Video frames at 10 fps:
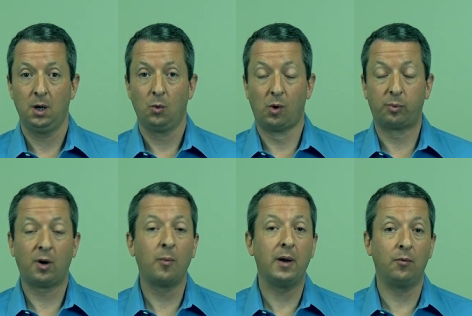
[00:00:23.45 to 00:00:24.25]
What
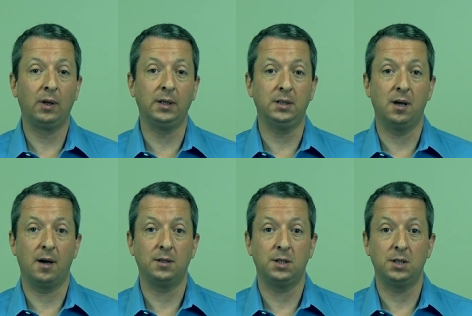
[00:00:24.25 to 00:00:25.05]
probate really
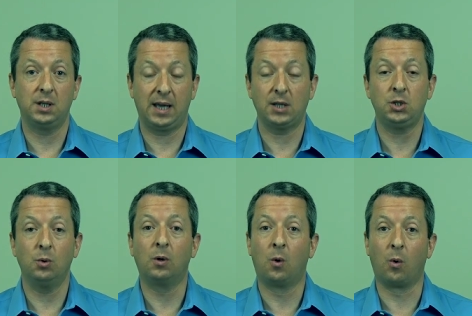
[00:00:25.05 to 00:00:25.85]
does is it gets you
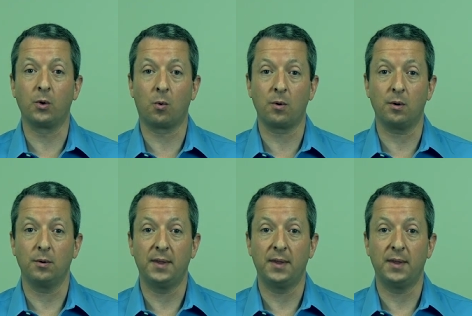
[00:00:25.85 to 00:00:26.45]
a court order